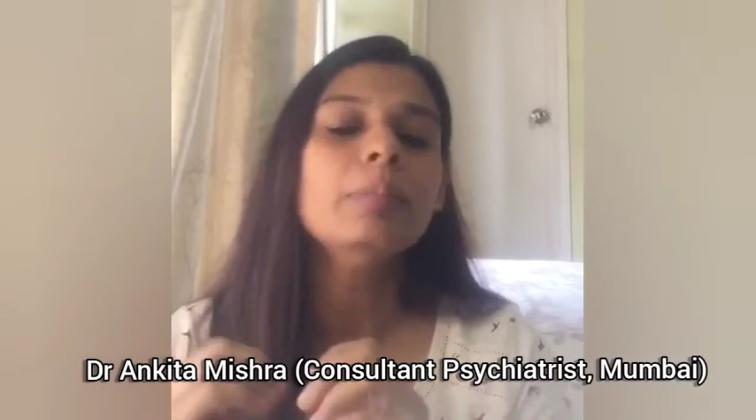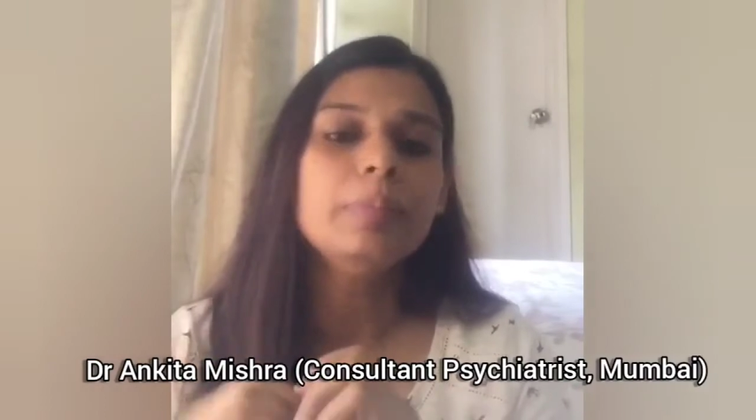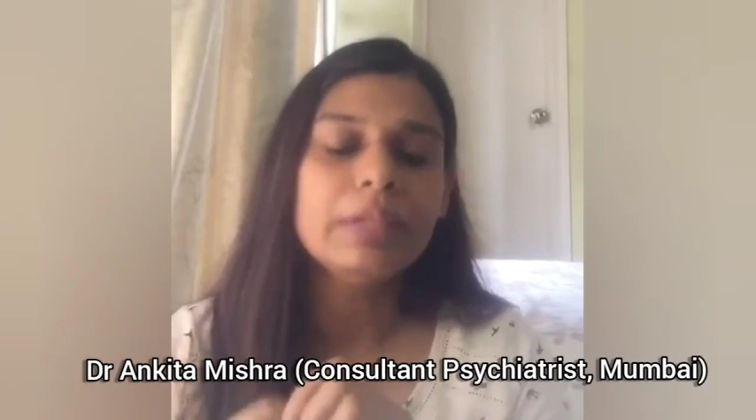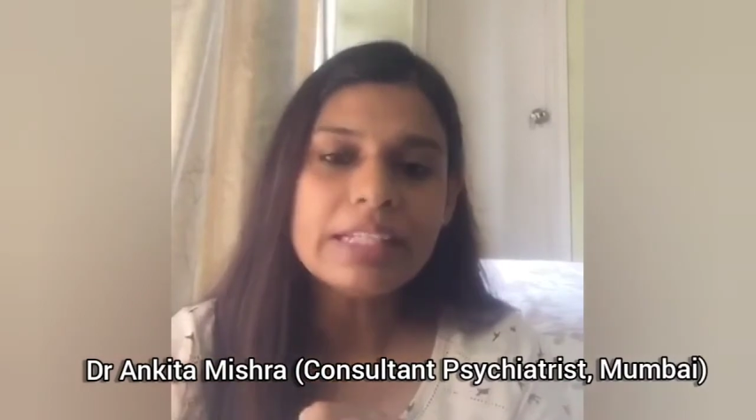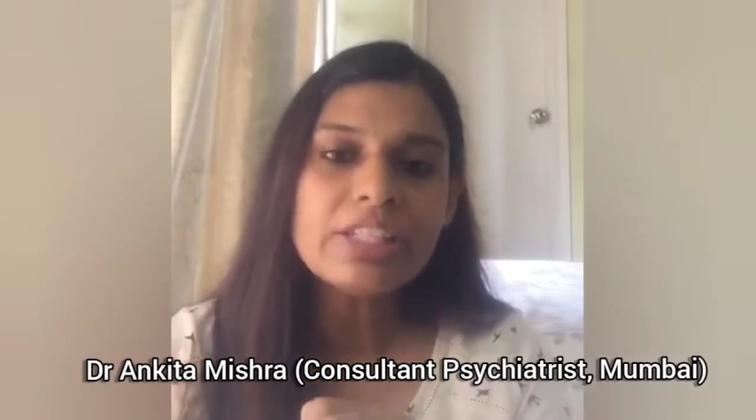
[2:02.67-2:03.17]

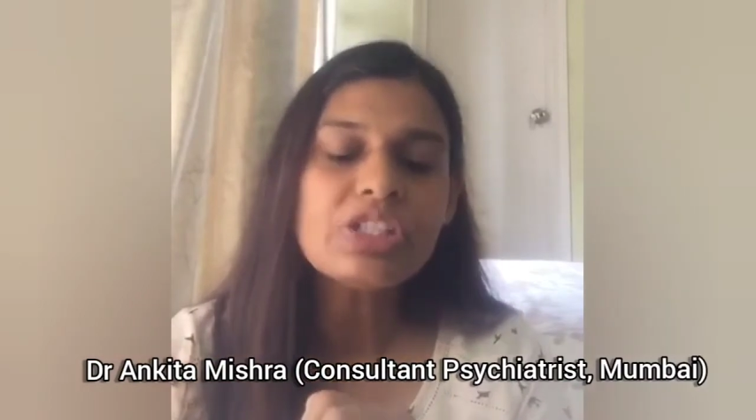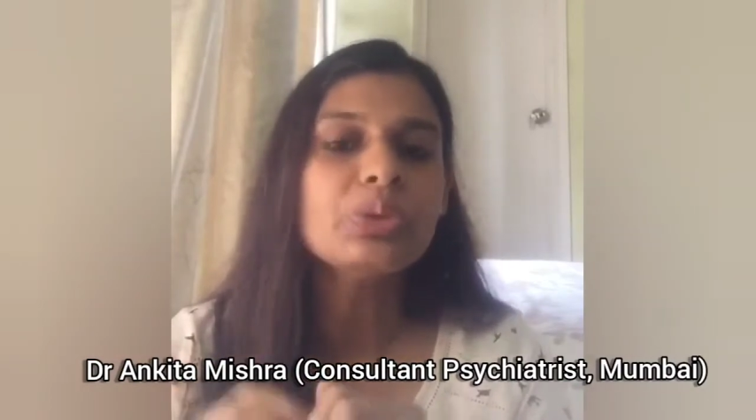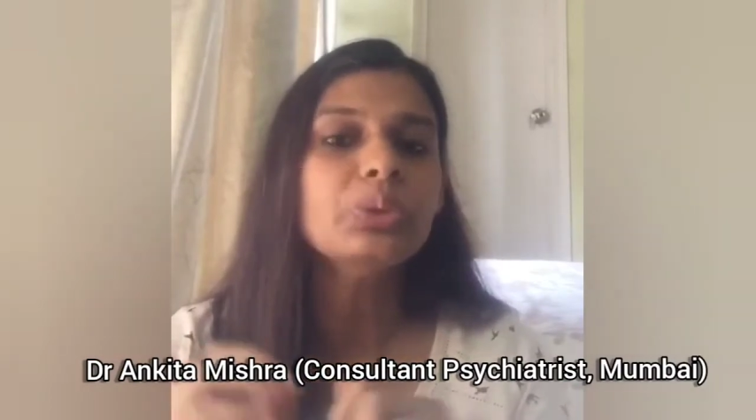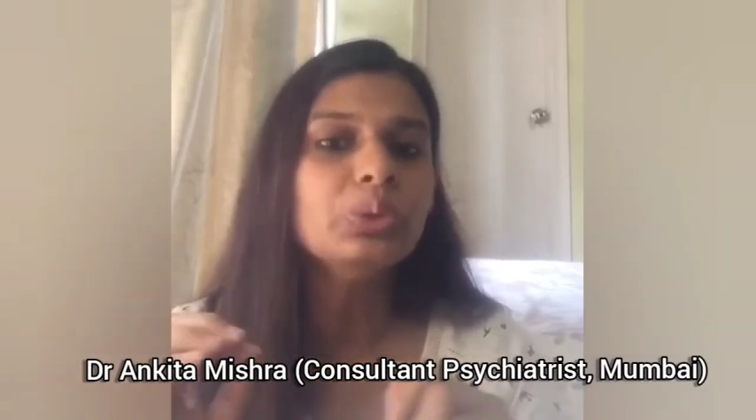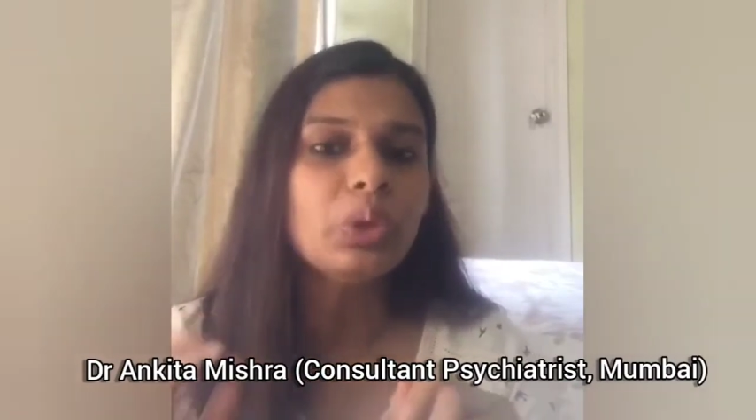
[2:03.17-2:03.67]
Please
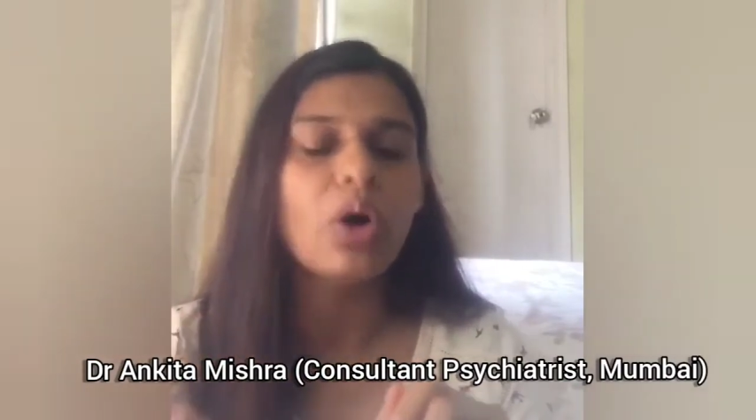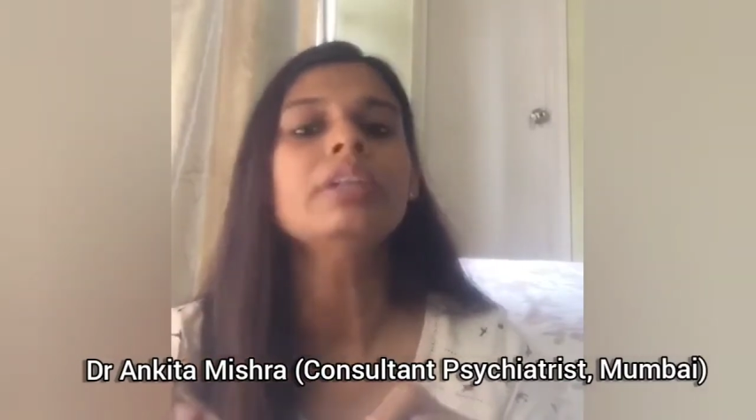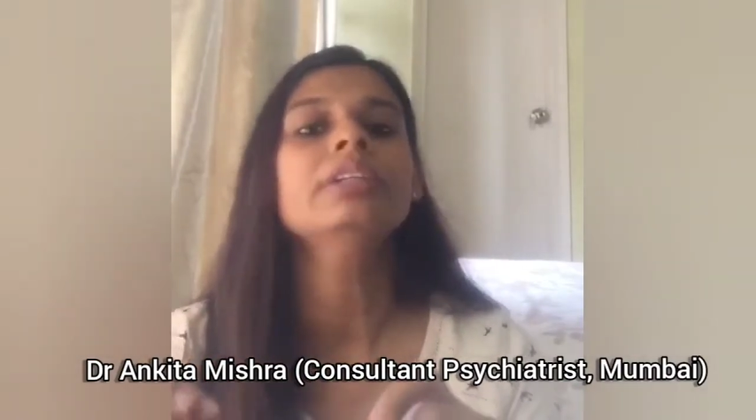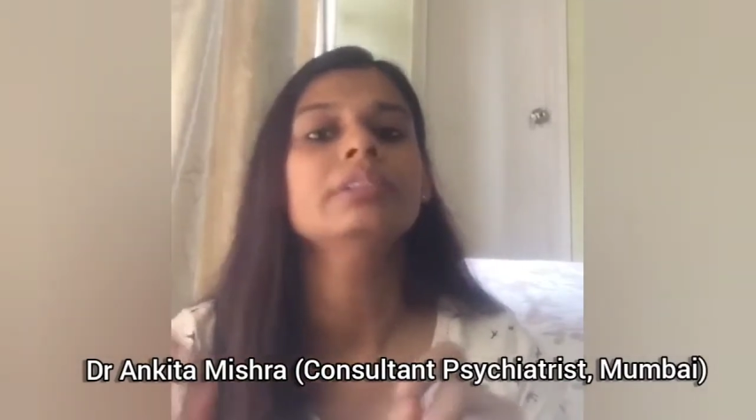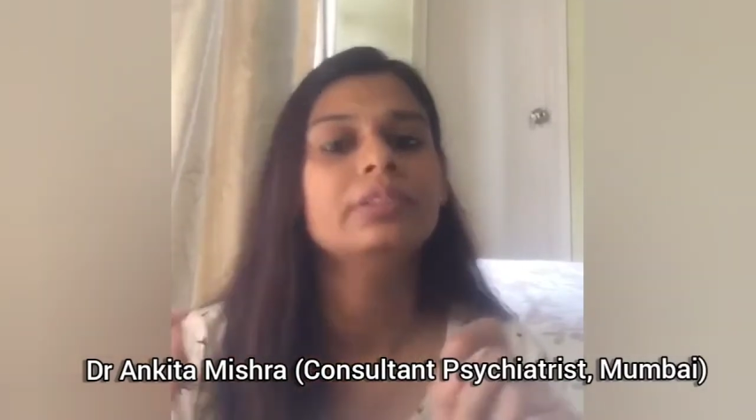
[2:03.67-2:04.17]
do not
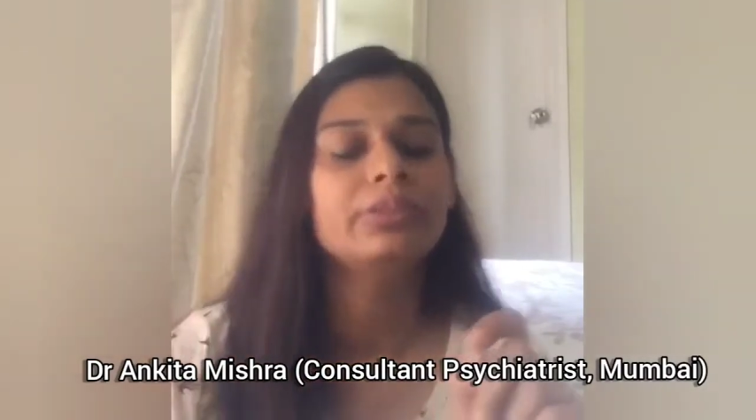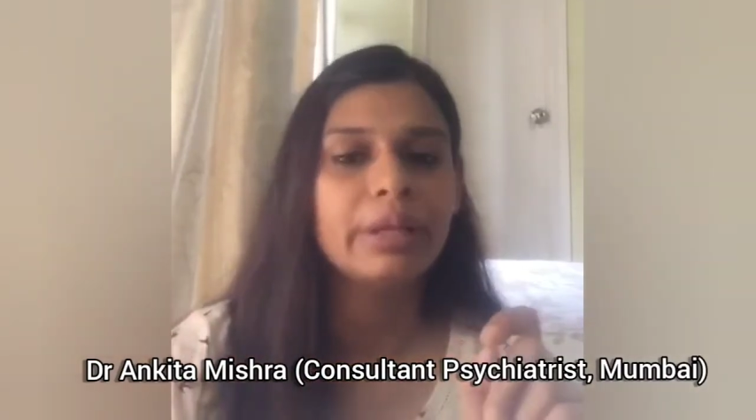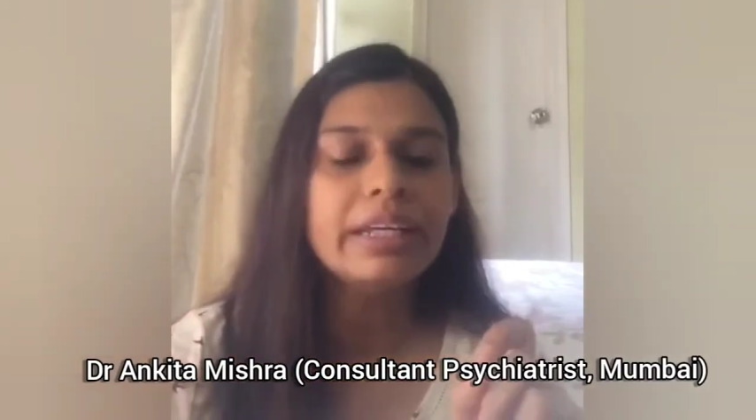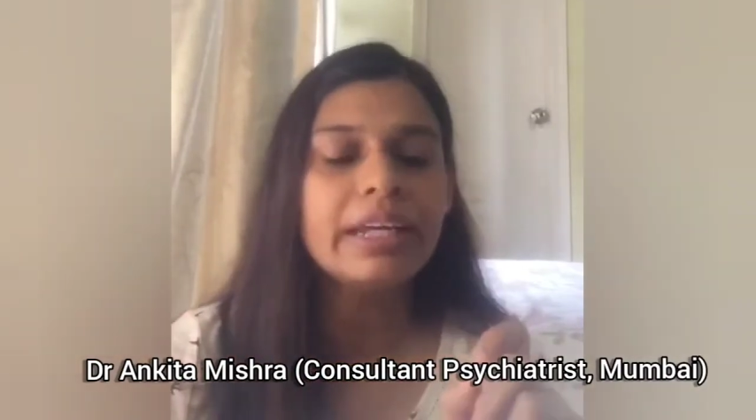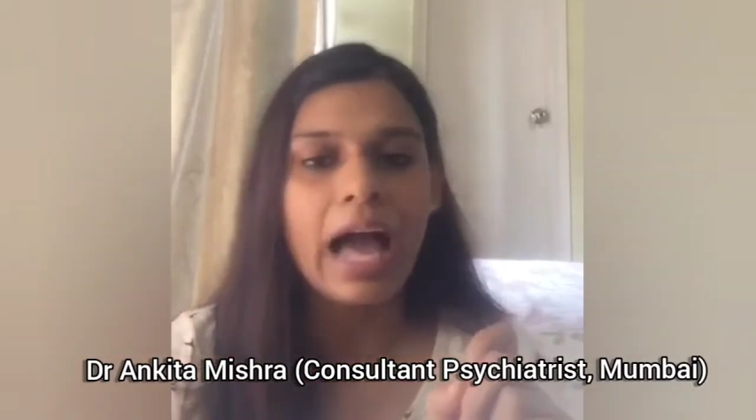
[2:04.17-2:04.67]

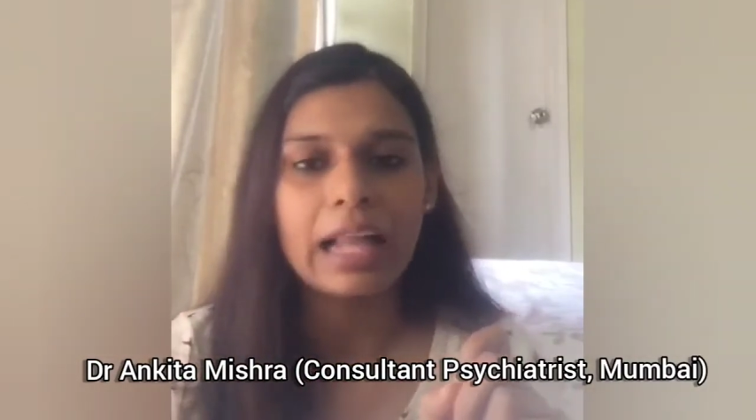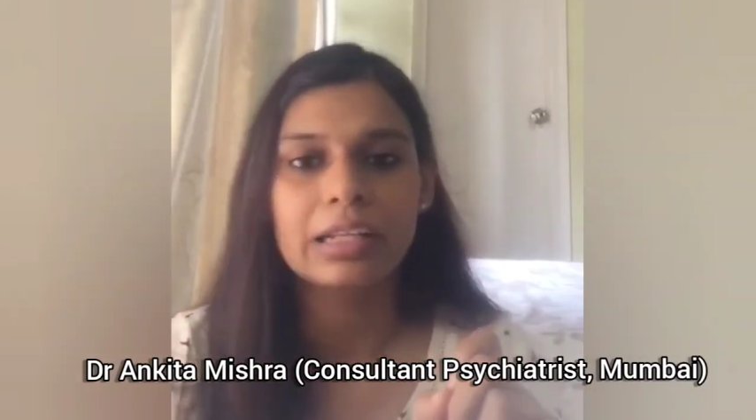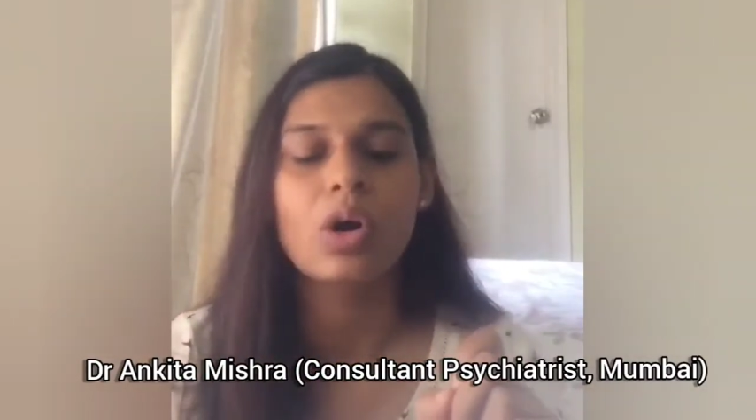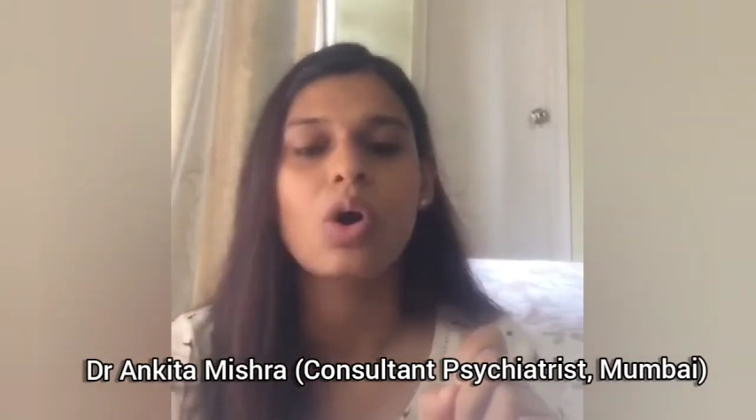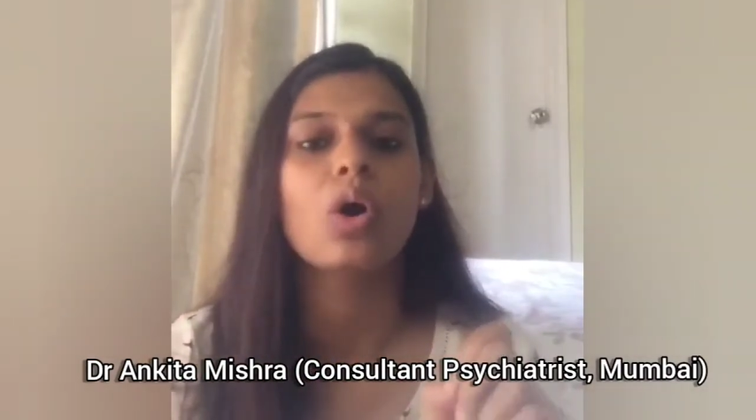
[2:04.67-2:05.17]
drink
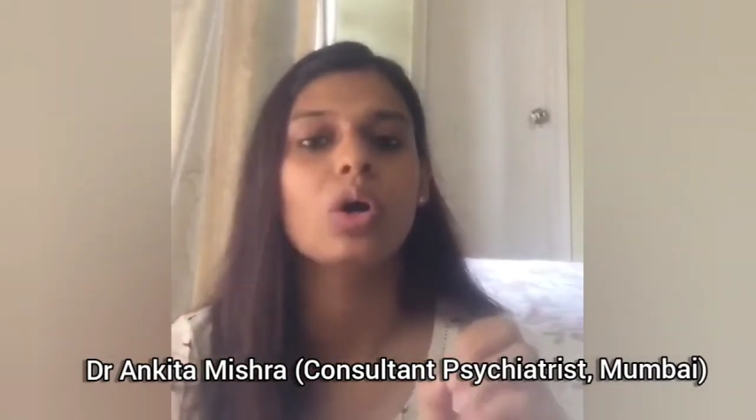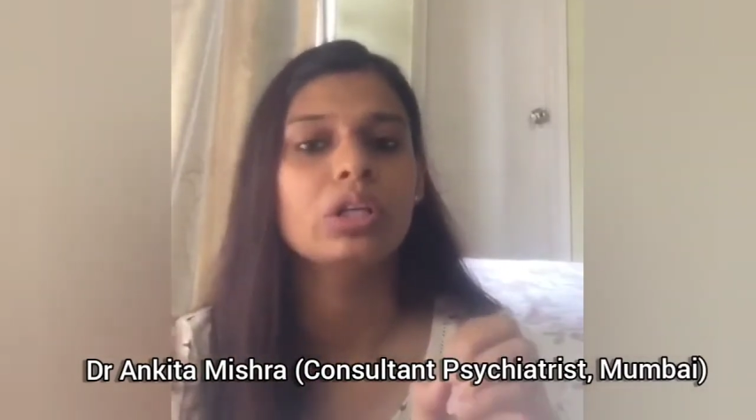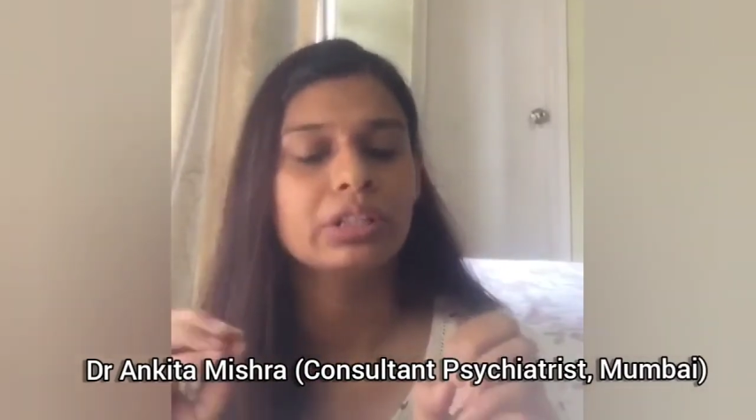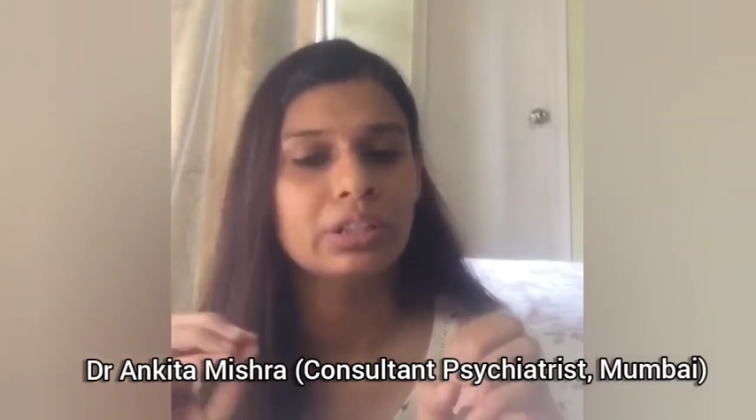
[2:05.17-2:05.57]
alcohol,